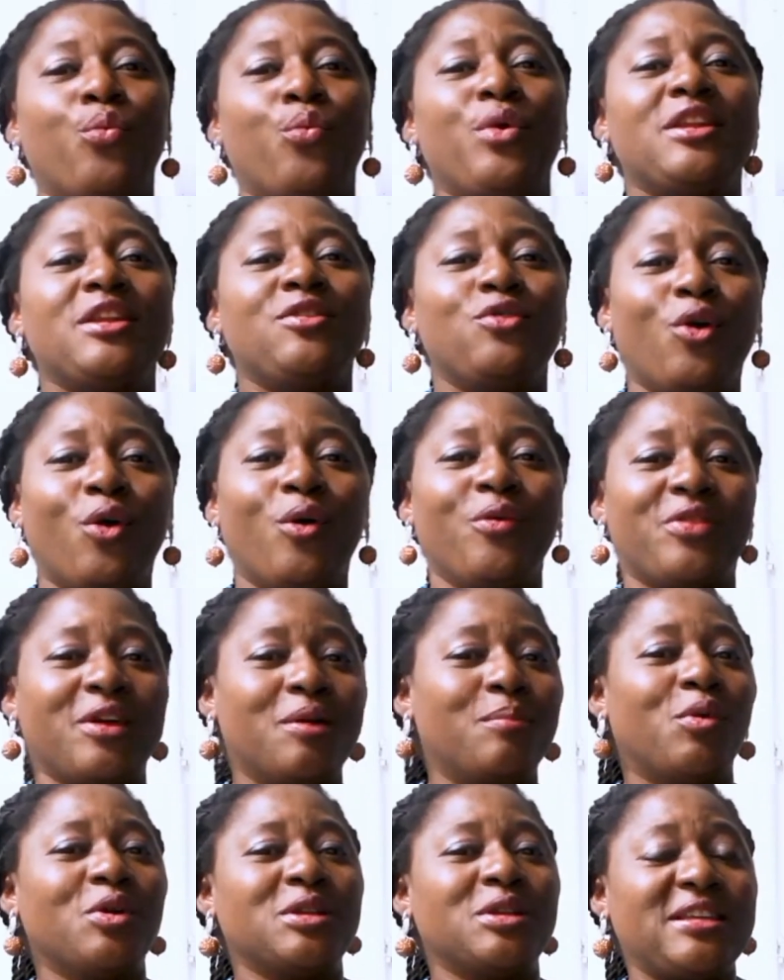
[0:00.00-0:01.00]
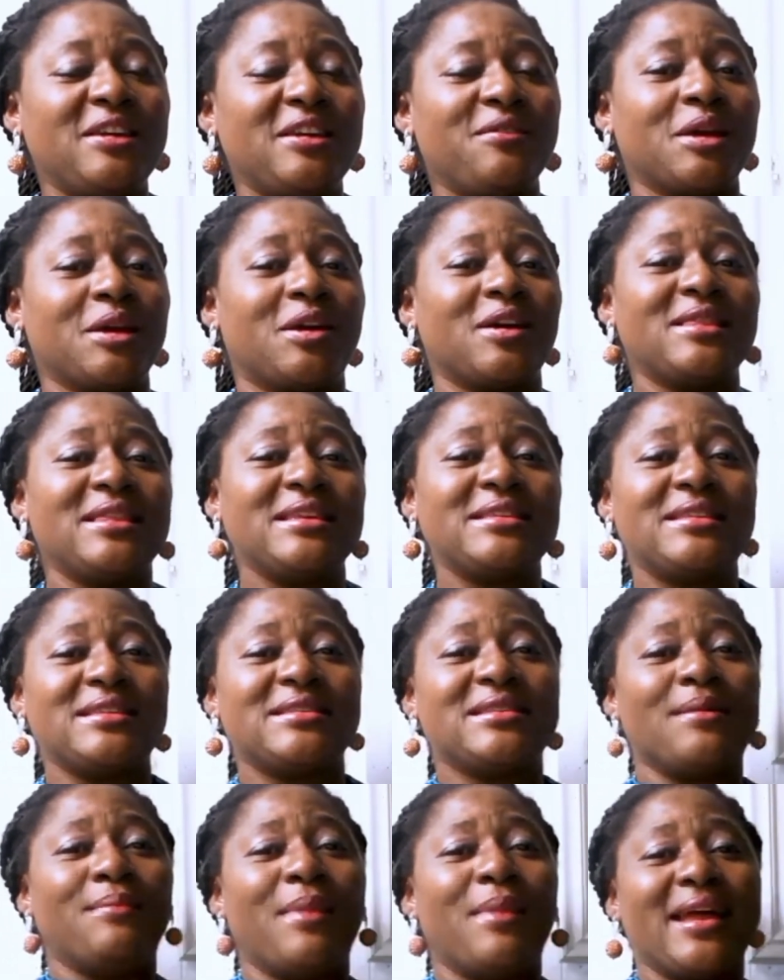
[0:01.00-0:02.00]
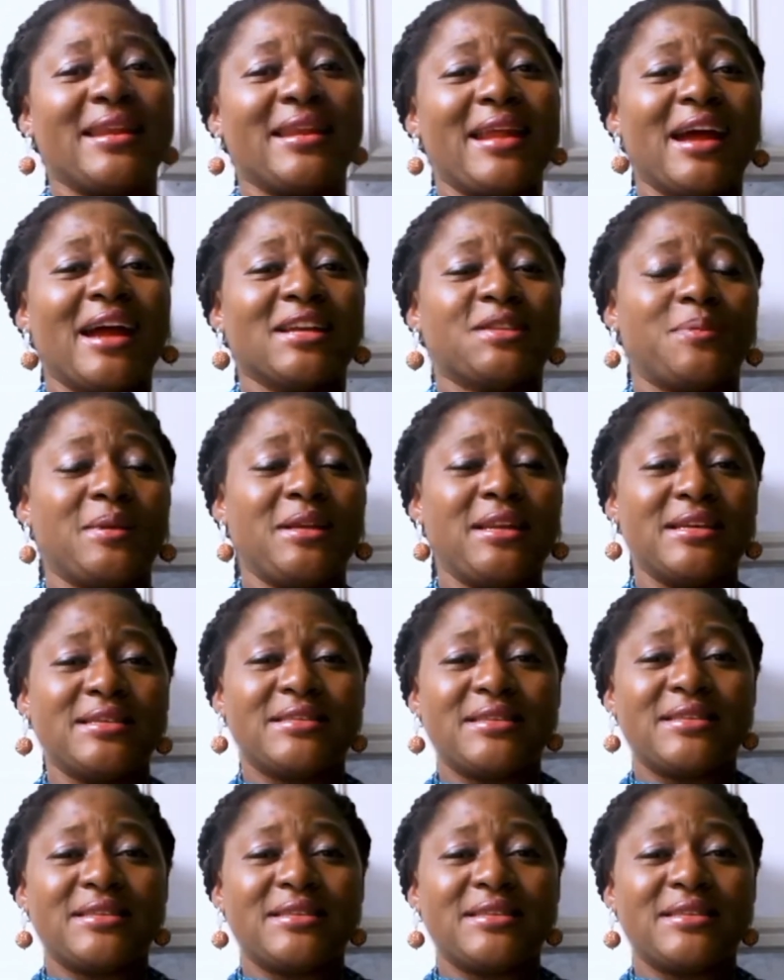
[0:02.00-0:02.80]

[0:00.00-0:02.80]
we know the motive, because this is a man that has been a